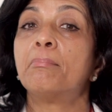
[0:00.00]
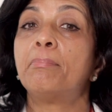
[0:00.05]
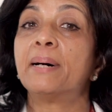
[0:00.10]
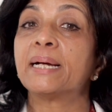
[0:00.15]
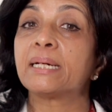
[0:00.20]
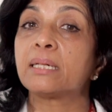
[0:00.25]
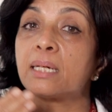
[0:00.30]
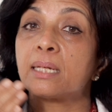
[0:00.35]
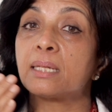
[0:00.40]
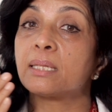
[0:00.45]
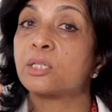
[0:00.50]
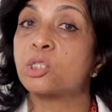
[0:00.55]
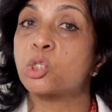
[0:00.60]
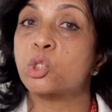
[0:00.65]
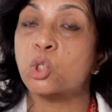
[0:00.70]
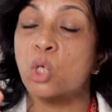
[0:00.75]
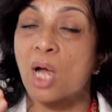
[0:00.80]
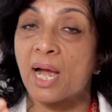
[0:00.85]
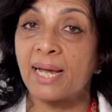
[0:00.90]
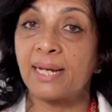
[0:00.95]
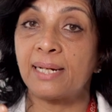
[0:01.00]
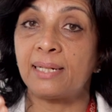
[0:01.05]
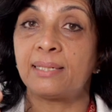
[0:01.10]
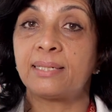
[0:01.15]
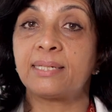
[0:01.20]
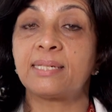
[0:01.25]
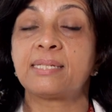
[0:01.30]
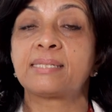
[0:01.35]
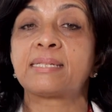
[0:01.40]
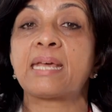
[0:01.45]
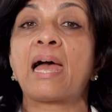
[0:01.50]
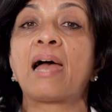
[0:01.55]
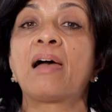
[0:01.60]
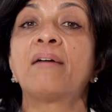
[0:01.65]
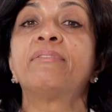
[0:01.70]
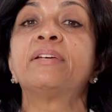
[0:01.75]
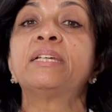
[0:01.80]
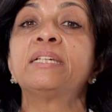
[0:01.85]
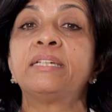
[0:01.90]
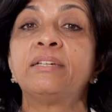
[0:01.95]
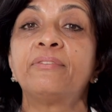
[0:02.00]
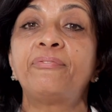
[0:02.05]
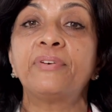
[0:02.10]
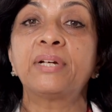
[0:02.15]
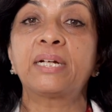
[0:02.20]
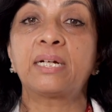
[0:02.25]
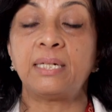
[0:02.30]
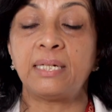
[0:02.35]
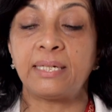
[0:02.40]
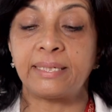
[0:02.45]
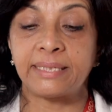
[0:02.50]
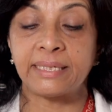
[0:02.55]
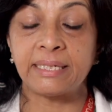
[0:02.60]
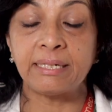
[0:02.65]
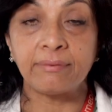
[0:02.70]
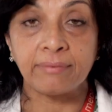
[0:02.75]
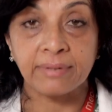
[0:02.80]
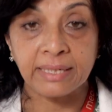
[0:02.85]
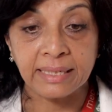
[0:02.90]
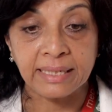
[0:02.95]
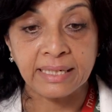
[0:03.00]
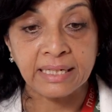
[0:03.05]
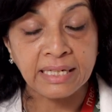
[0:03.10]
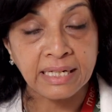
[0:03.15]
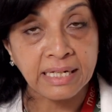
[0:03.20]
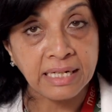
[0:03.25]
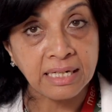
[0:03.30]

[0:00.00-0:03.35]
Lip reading: but the child is having difficulty reading